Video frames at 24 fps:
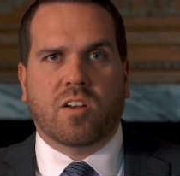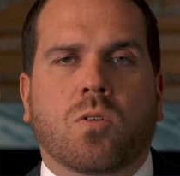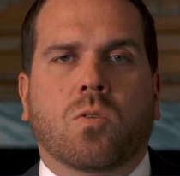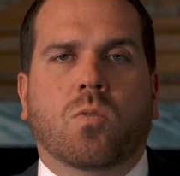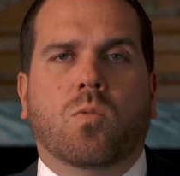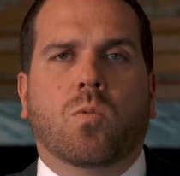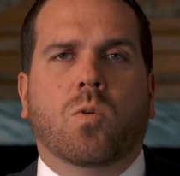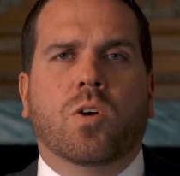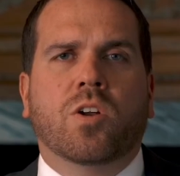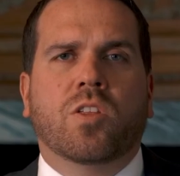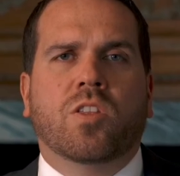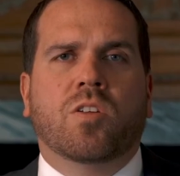
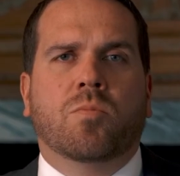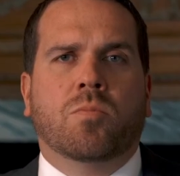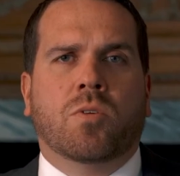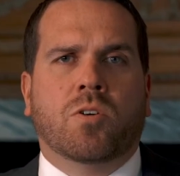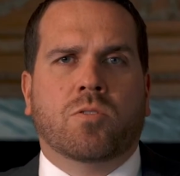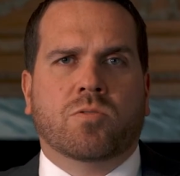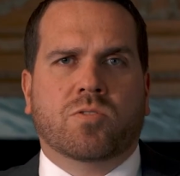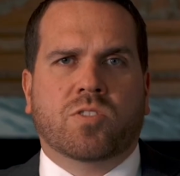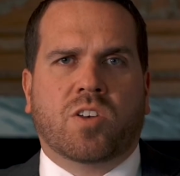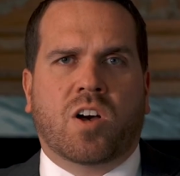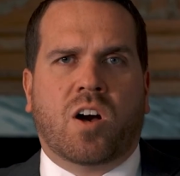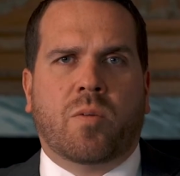One of the
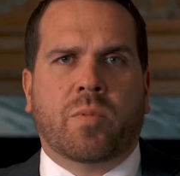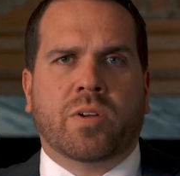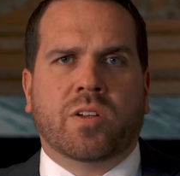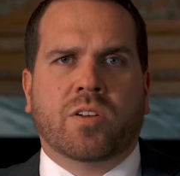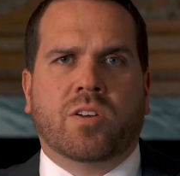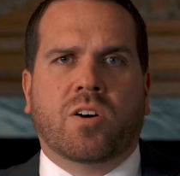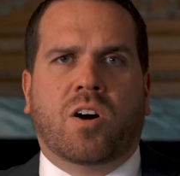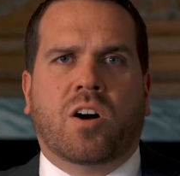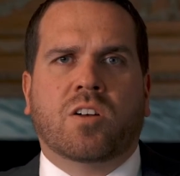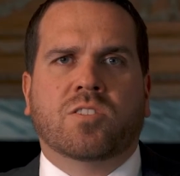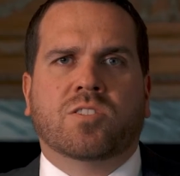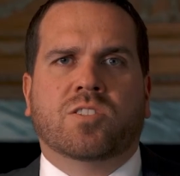most common
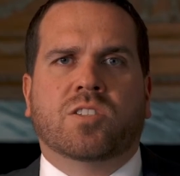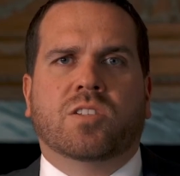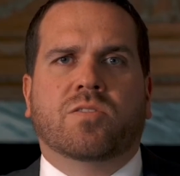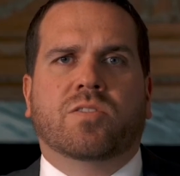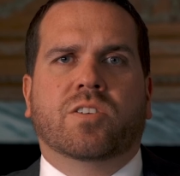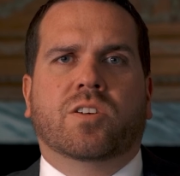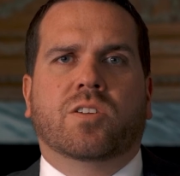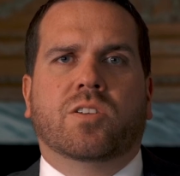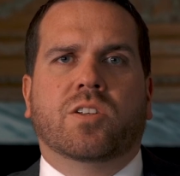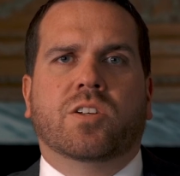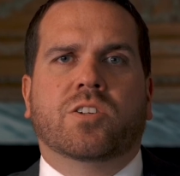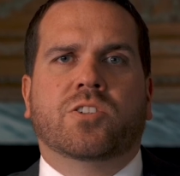causes of a
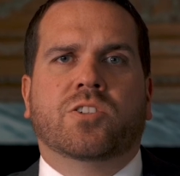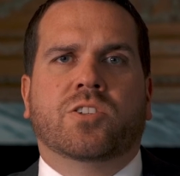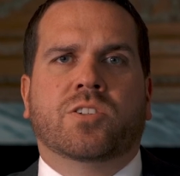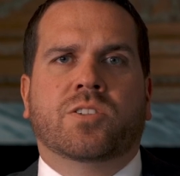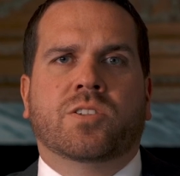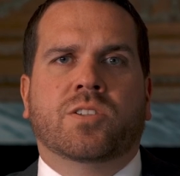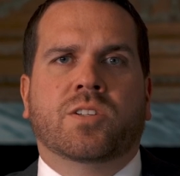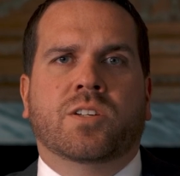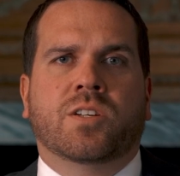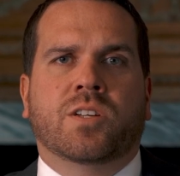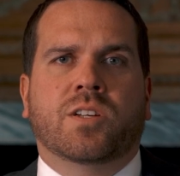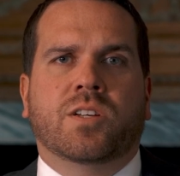
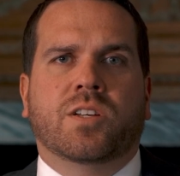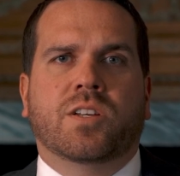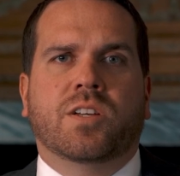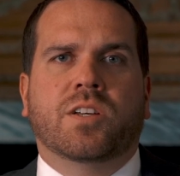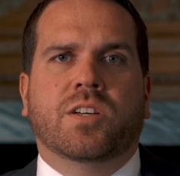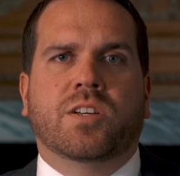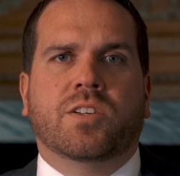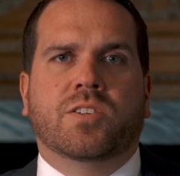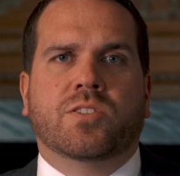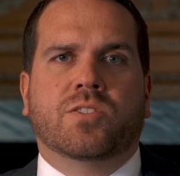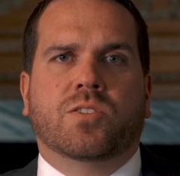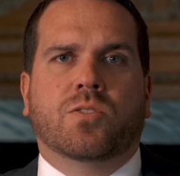collision
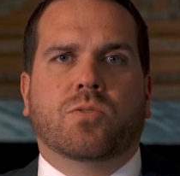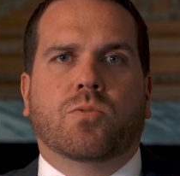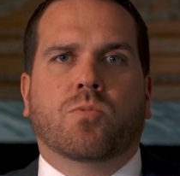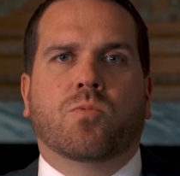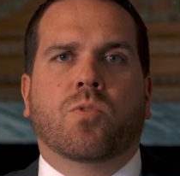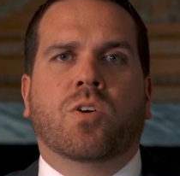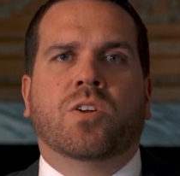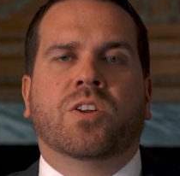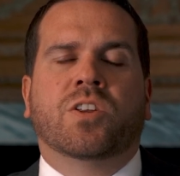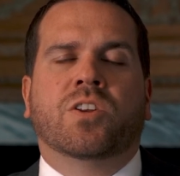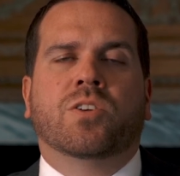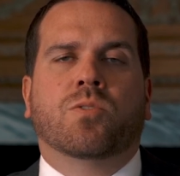is
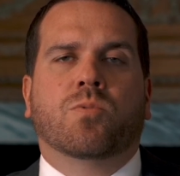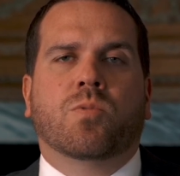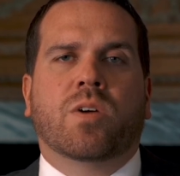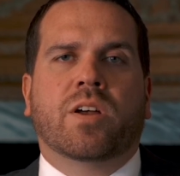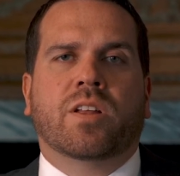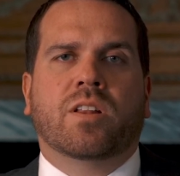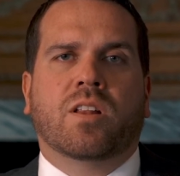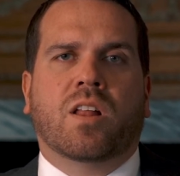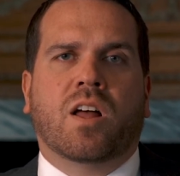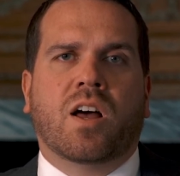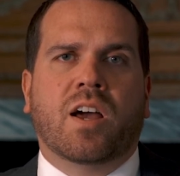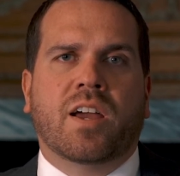running a red
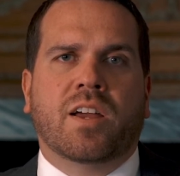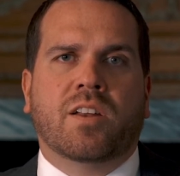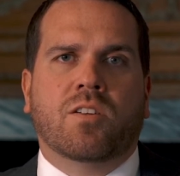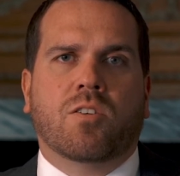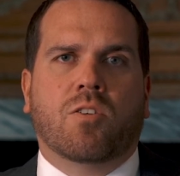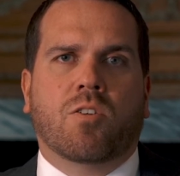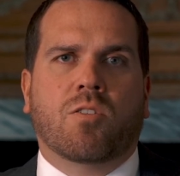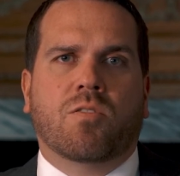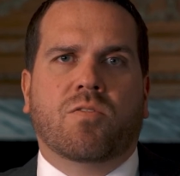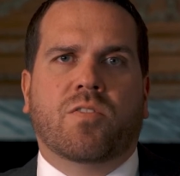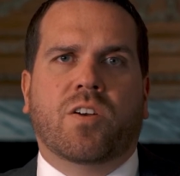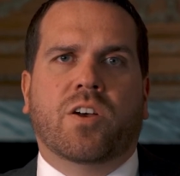light
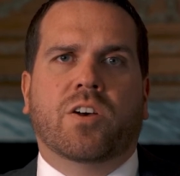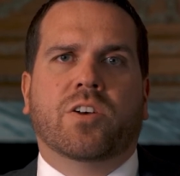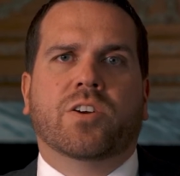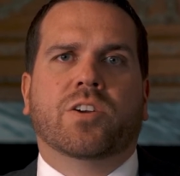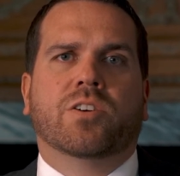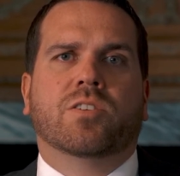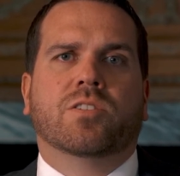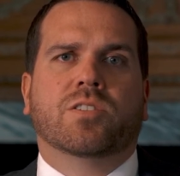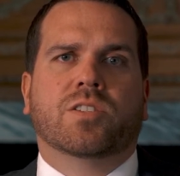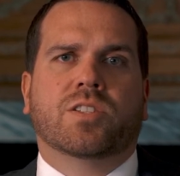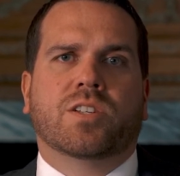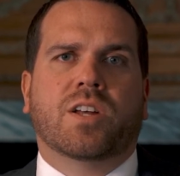or failure
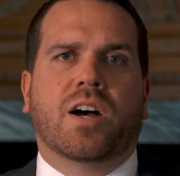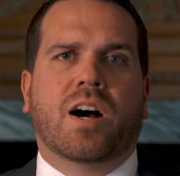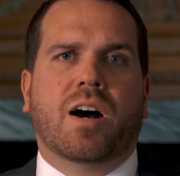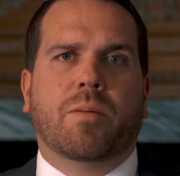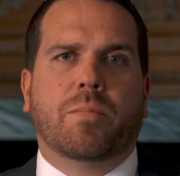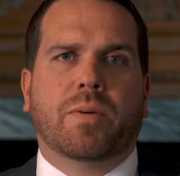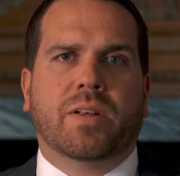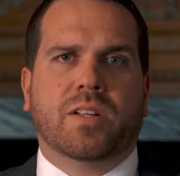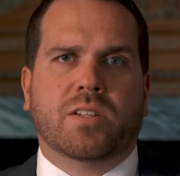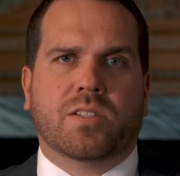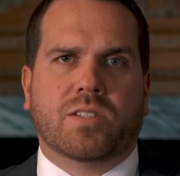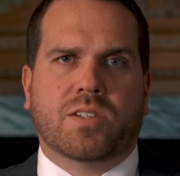to stop
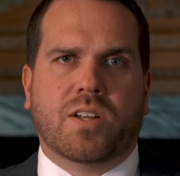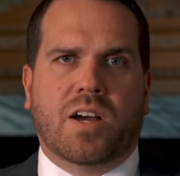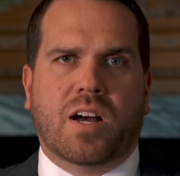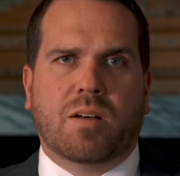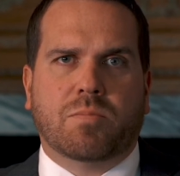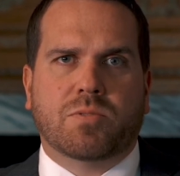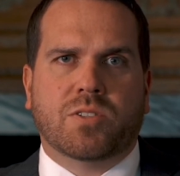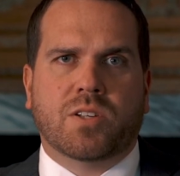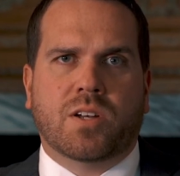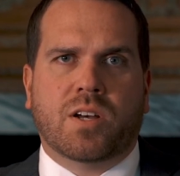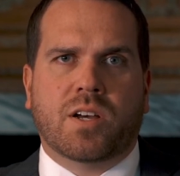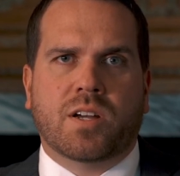at a stop
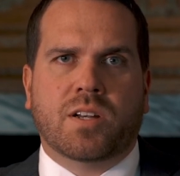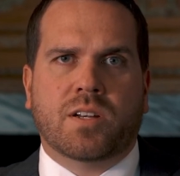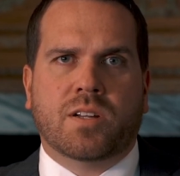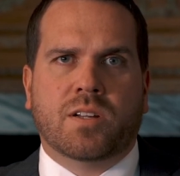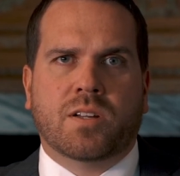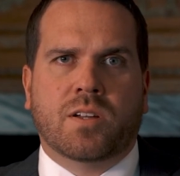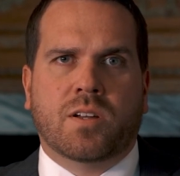sign.